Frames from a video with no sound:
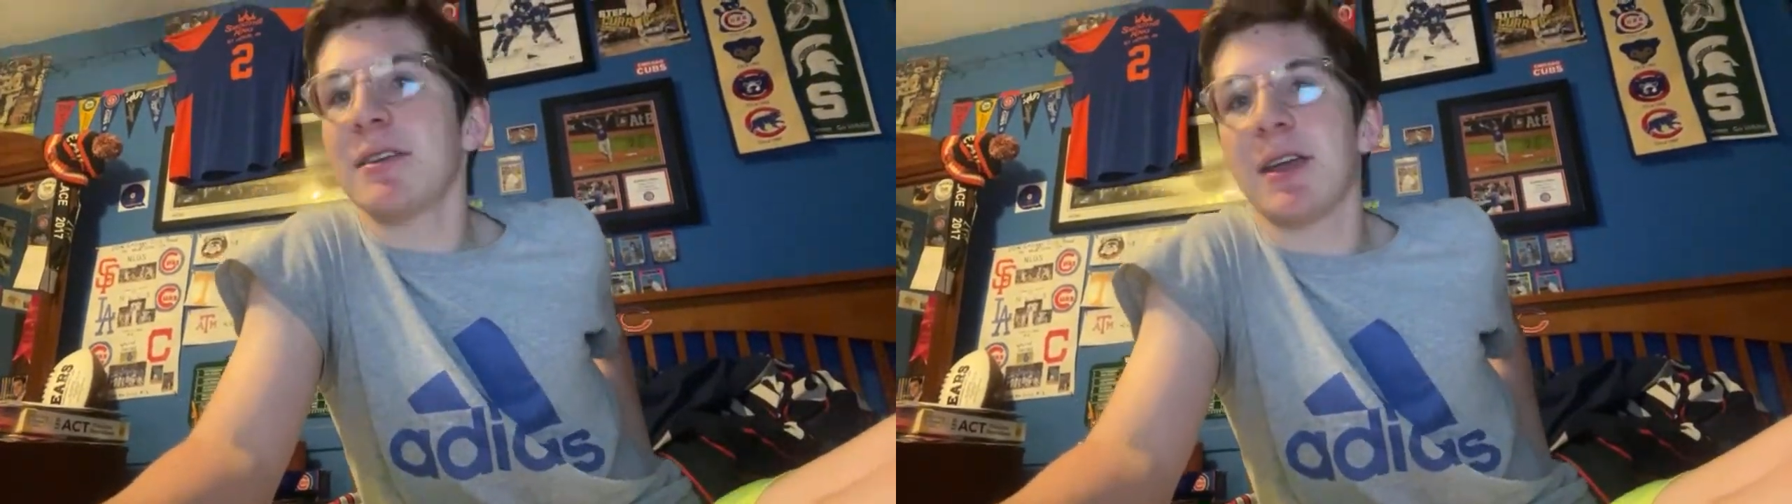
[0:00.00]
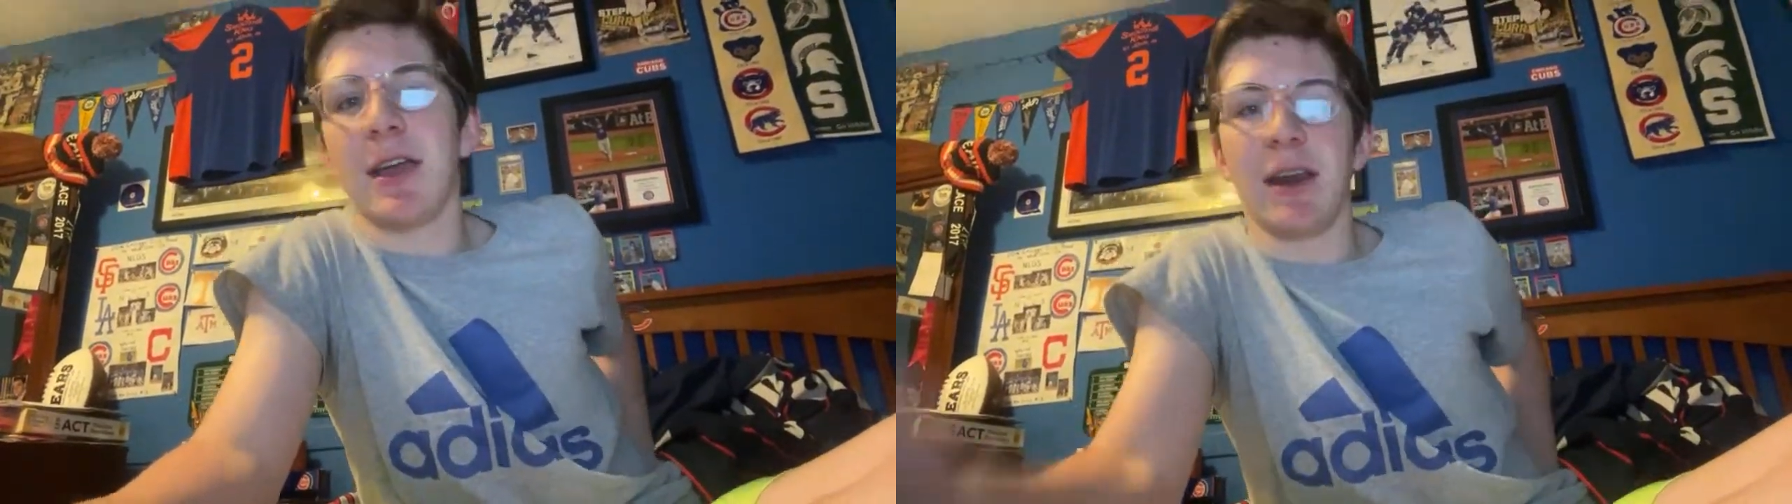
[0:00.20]

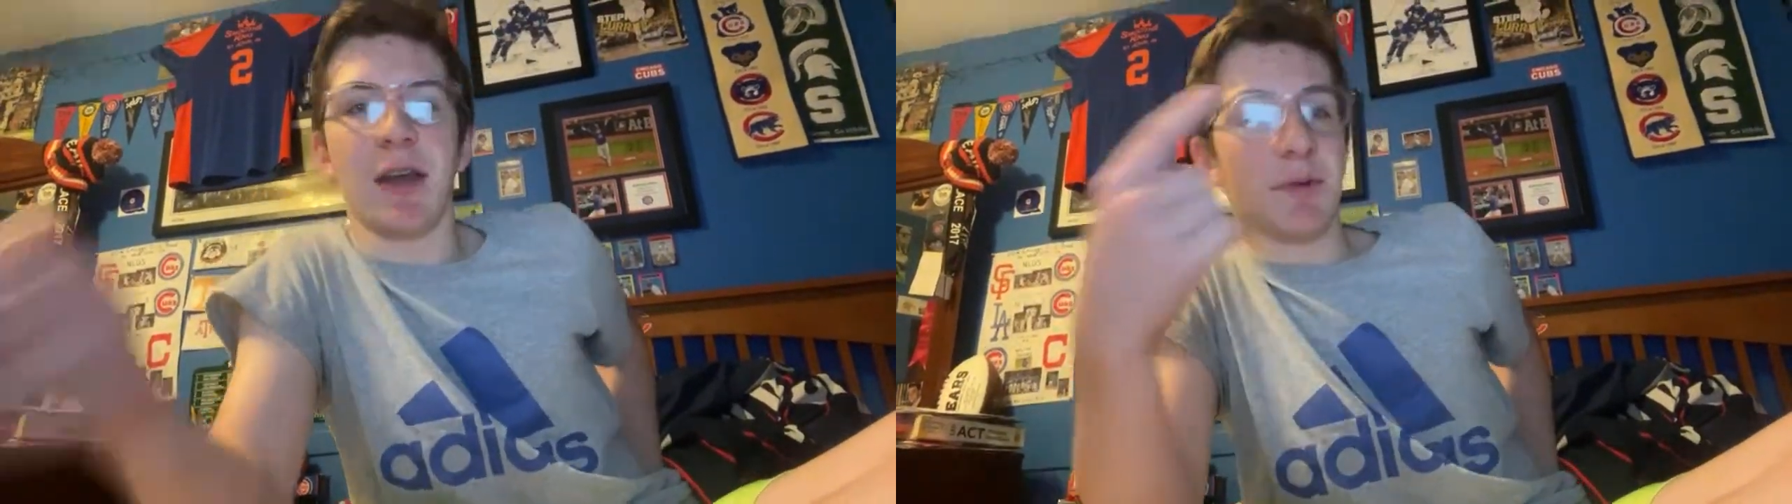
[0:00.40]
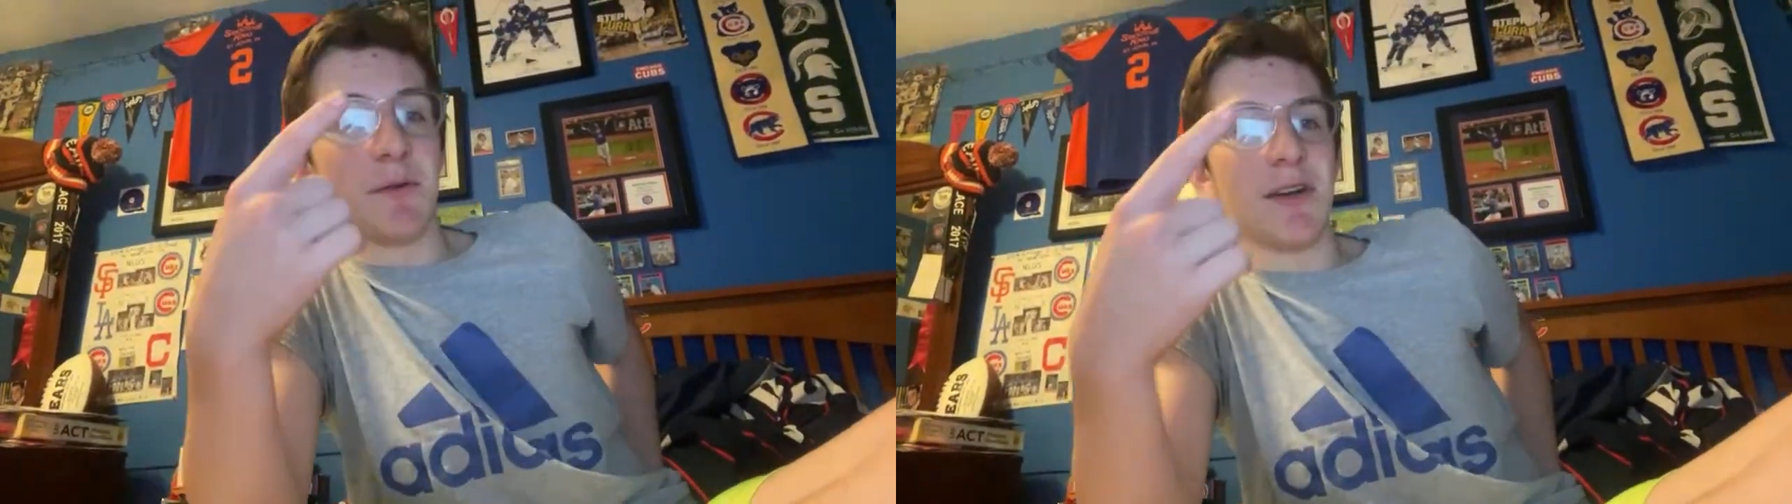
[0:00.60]
Okay,
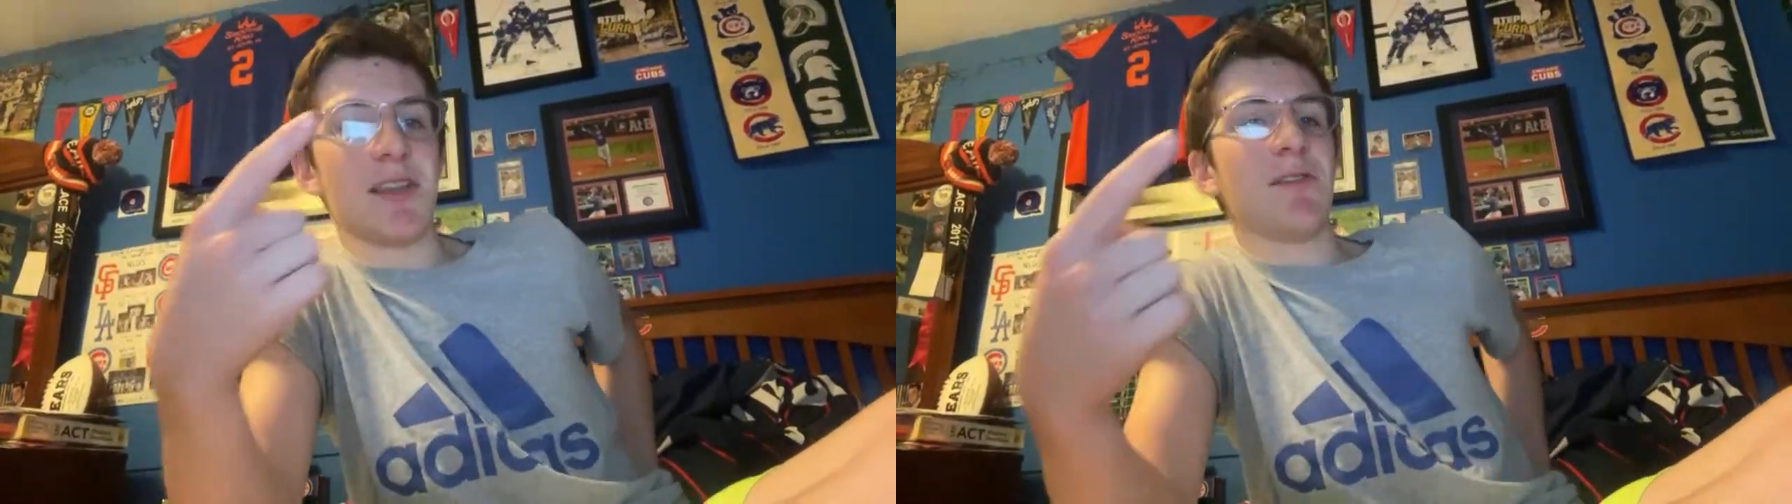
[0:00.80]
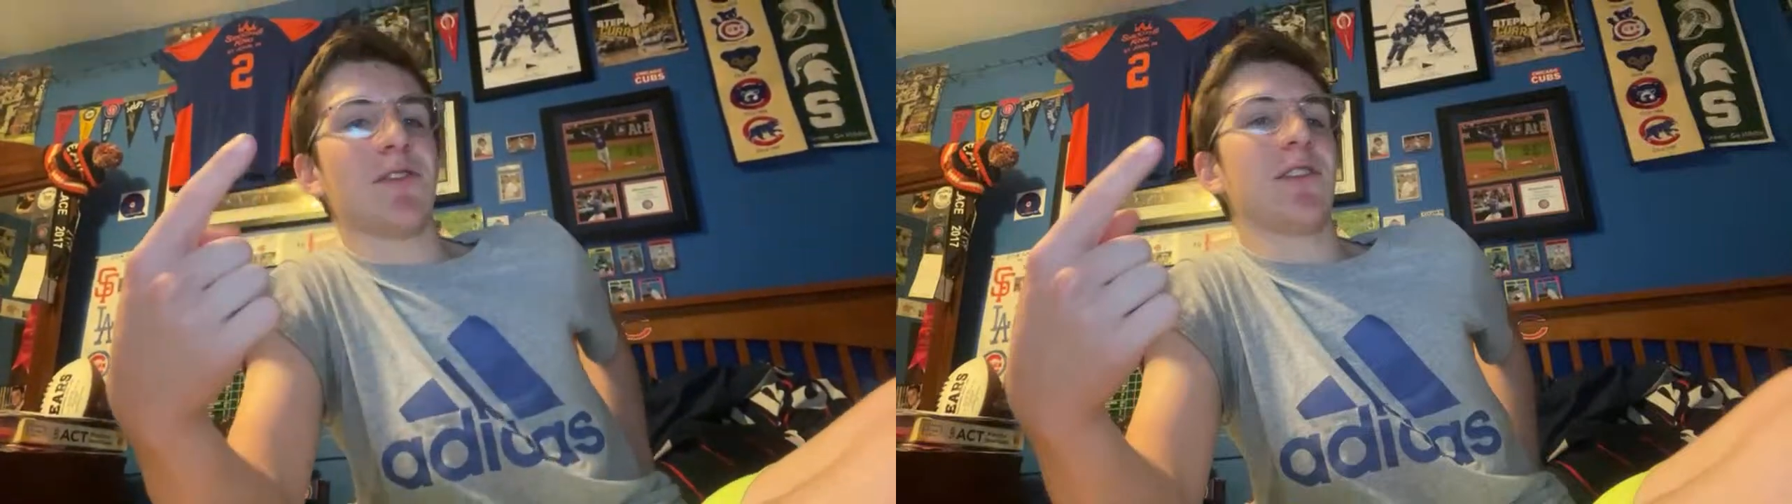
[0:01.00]
number one,
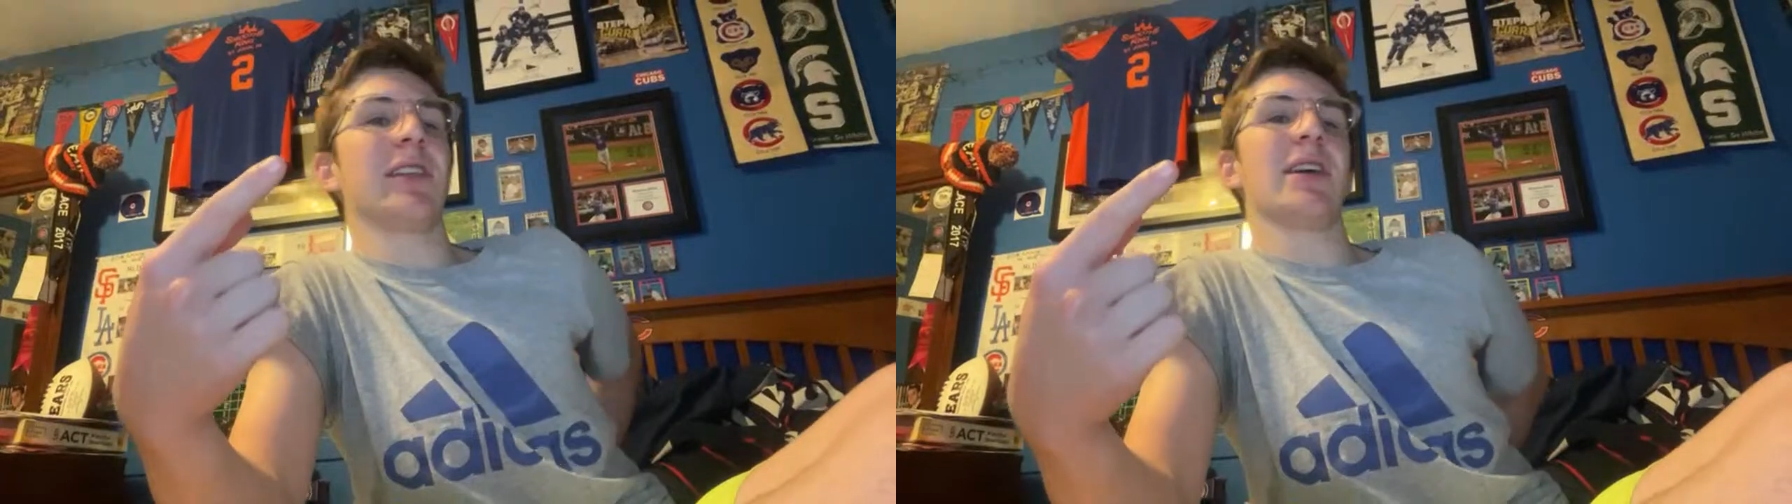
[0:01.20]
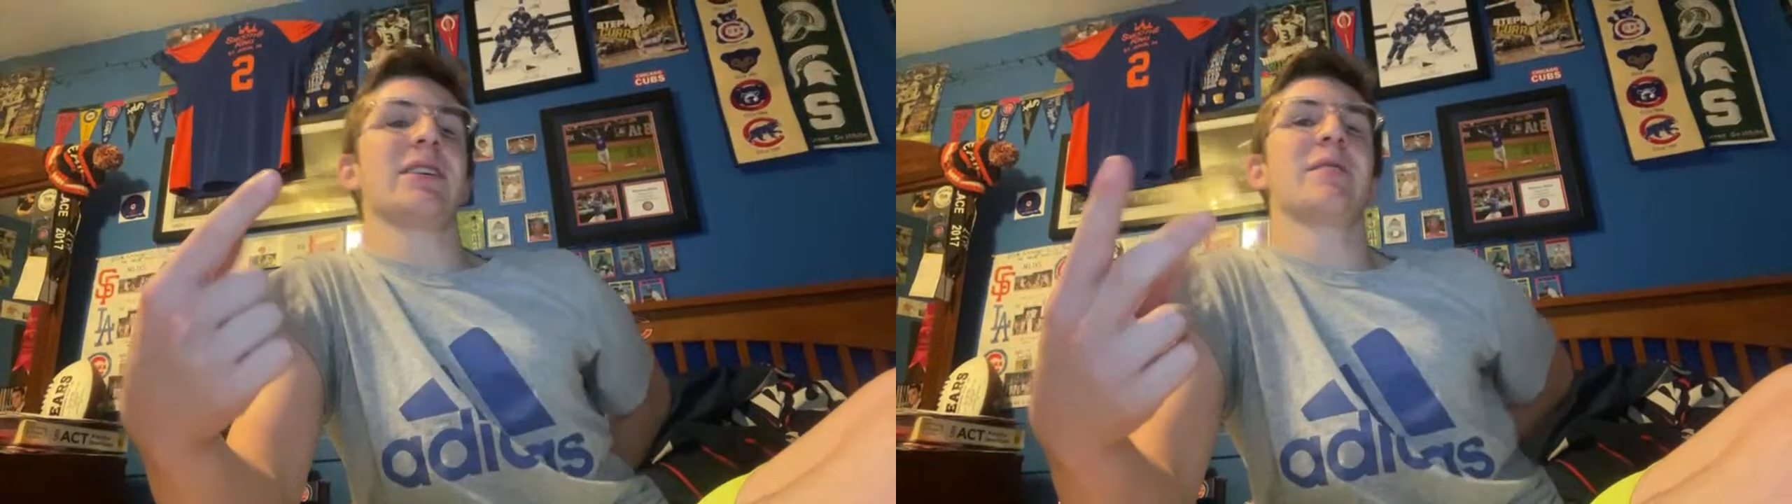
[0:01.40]

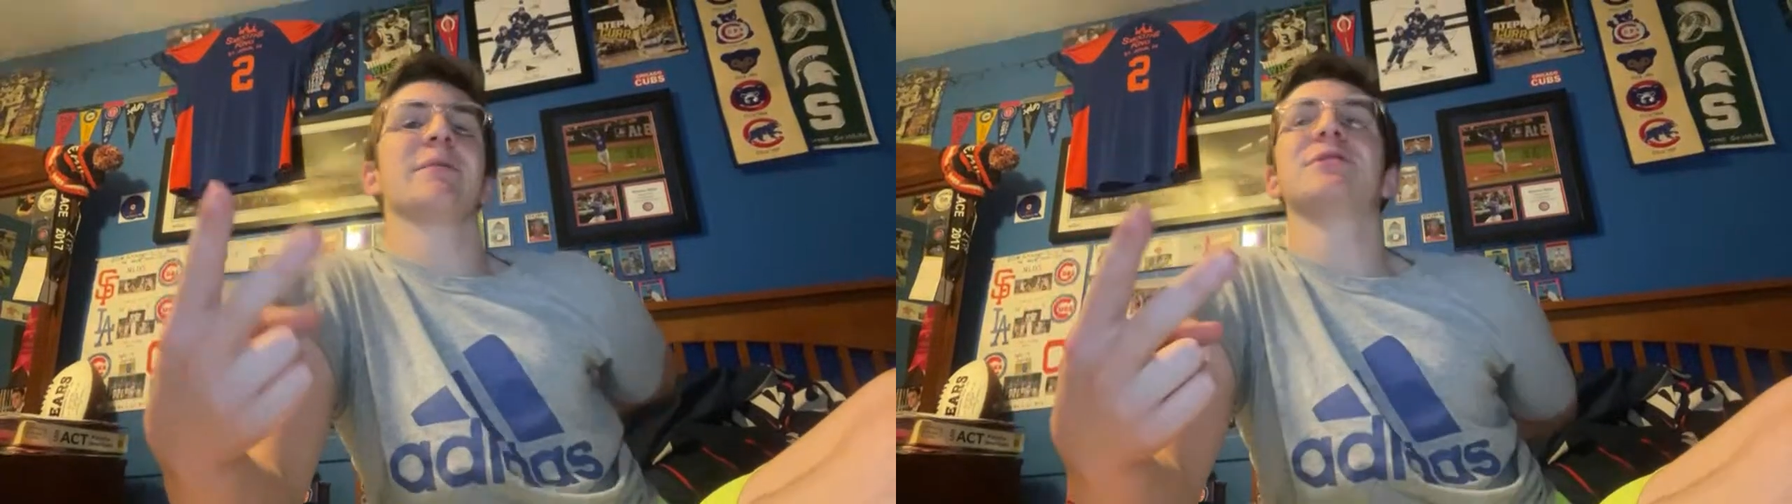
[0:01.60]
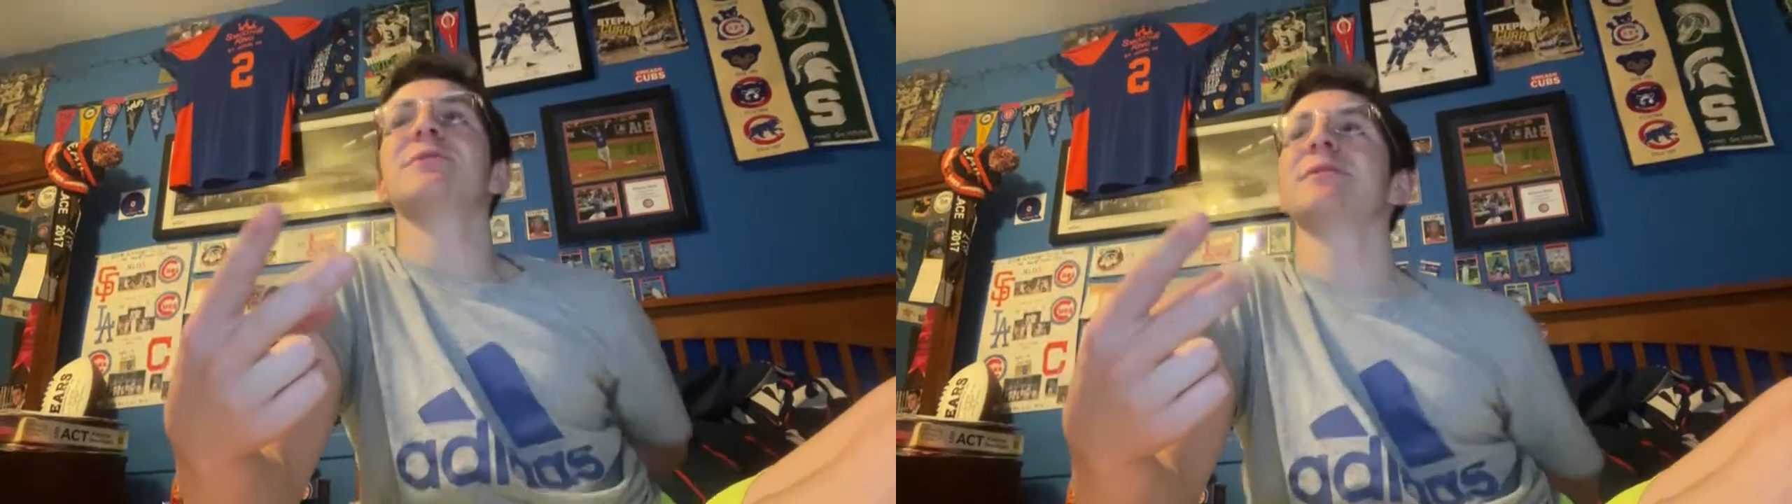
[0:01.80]
UCLA. Number two,